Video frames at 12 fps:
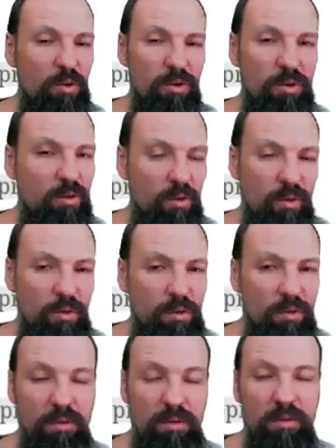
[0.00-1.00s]

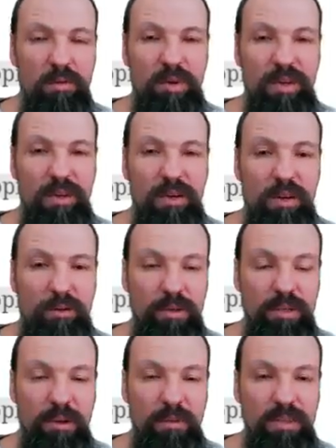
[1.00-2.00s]
also by our
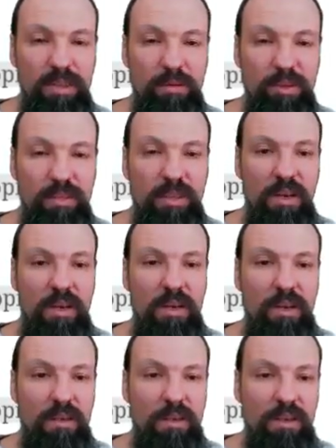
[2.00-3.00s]
some assumptions.
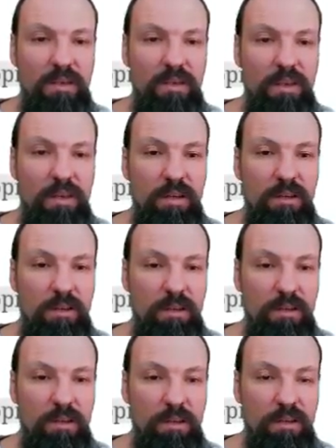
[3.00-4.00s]
Yeah, there,
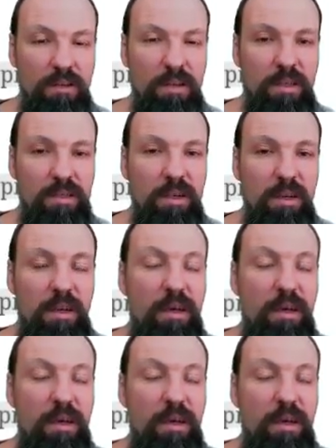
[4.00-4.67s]
here it is.